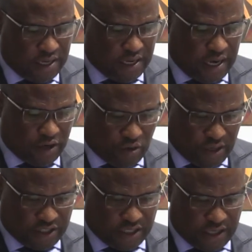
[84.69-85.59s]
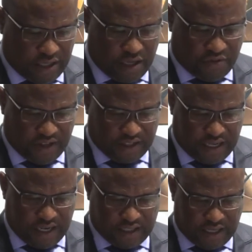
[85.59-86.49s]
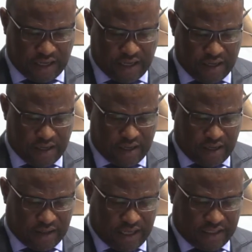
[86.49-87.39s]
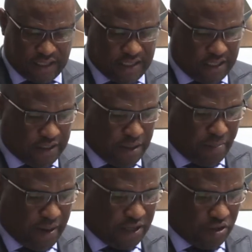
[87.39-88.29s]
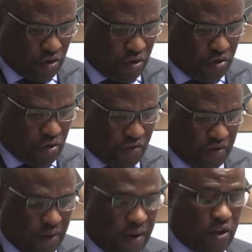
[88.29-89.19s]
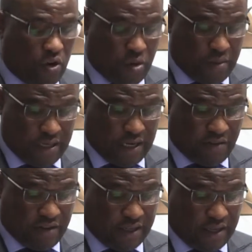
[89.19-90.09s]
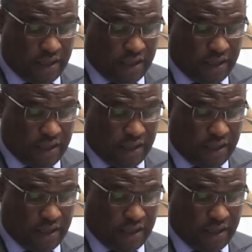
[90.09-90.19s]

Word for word: uh, acknowledging the infrastructure uh, that it is the bedrock of our economic recovery.